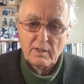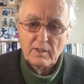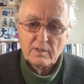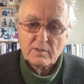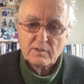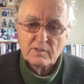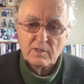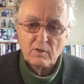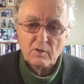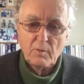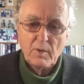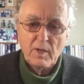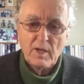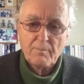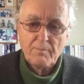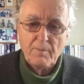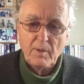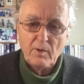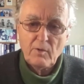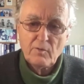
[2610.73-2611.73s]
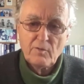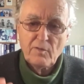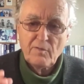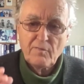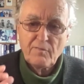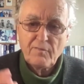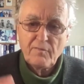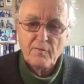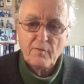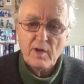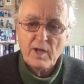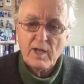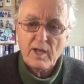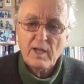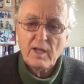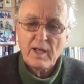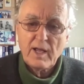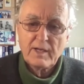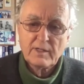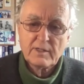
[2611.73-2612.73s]
So we are both
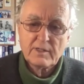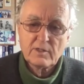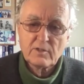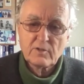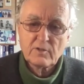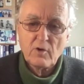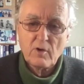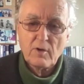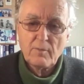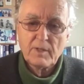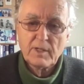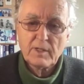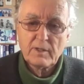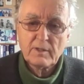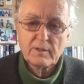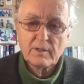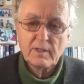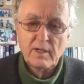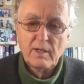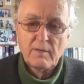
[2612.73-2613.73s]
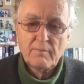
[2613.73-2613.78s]
free and determined